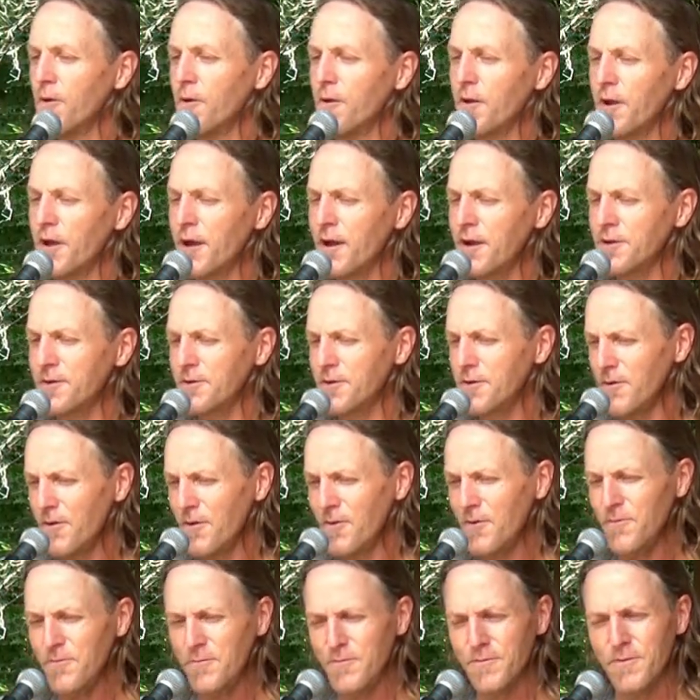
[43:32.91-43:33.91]
Well, I
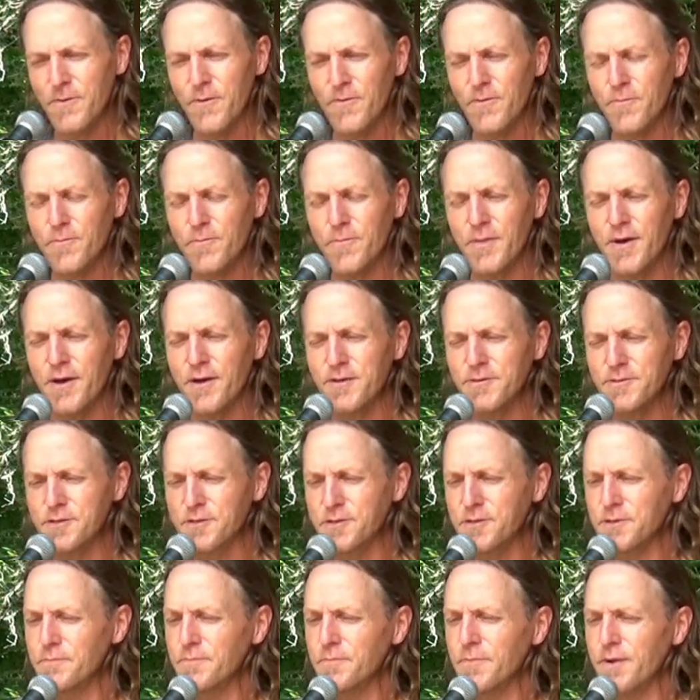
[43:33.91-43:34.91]
don't know
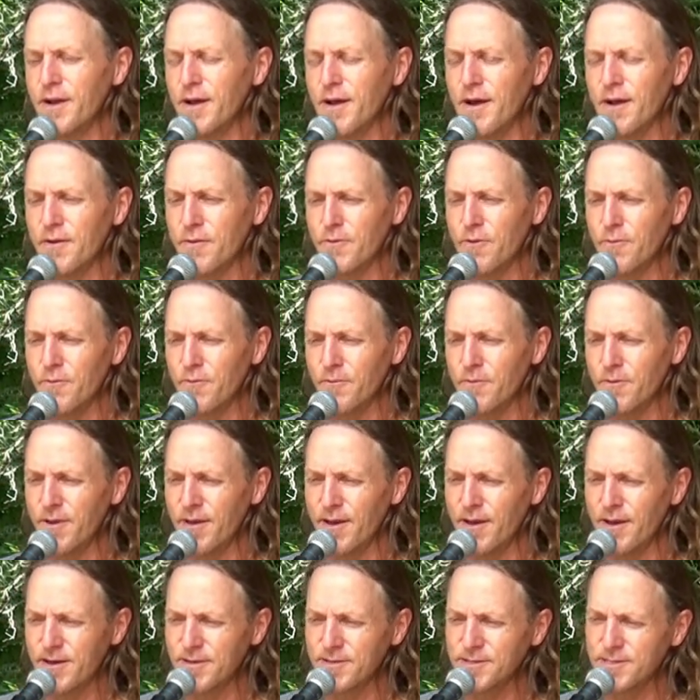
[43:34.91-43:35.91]
much, but I know
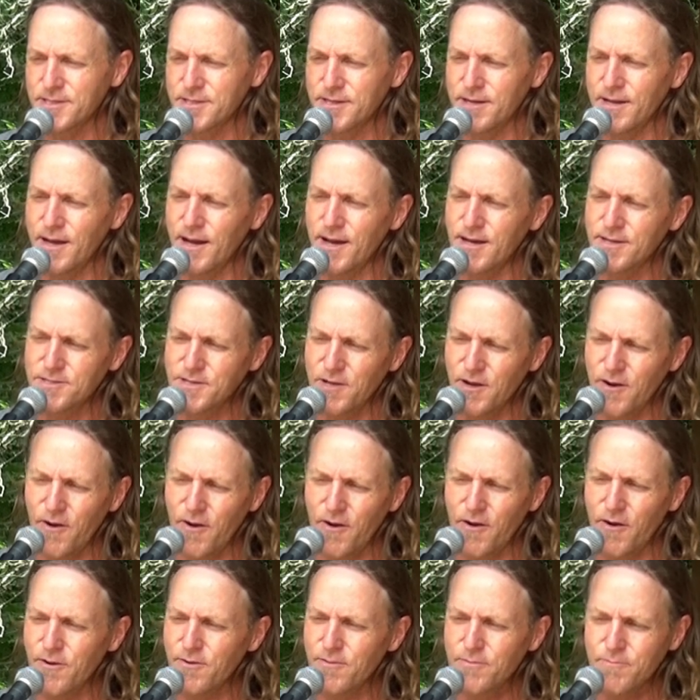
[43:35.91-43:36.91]
less. Di's
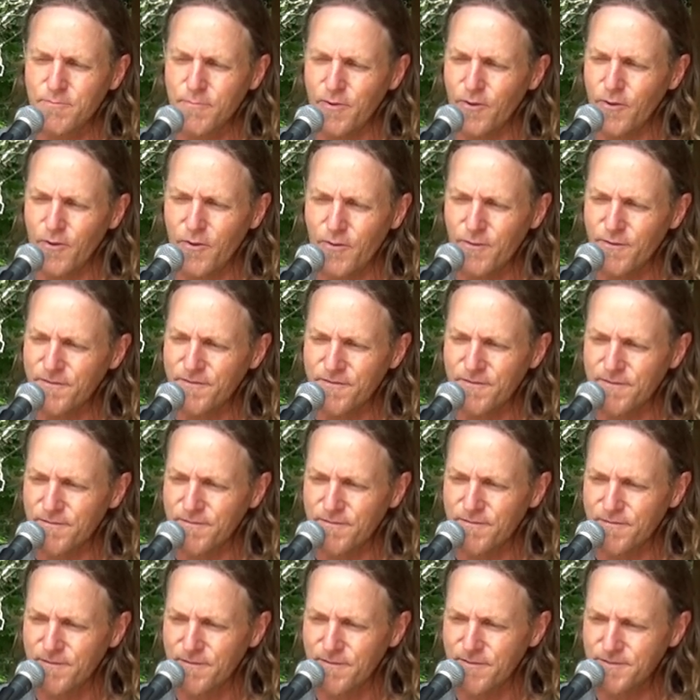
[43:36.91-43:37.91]
heart broke for
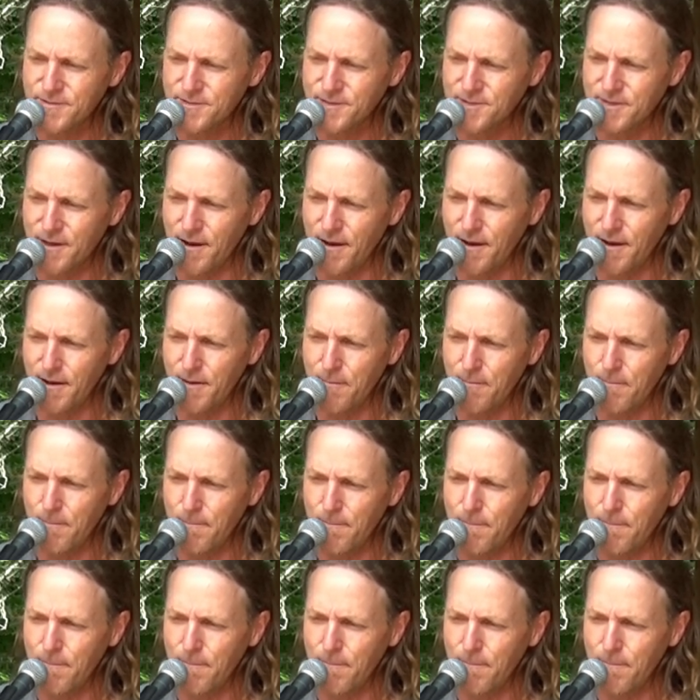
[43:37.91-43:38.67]
the first time.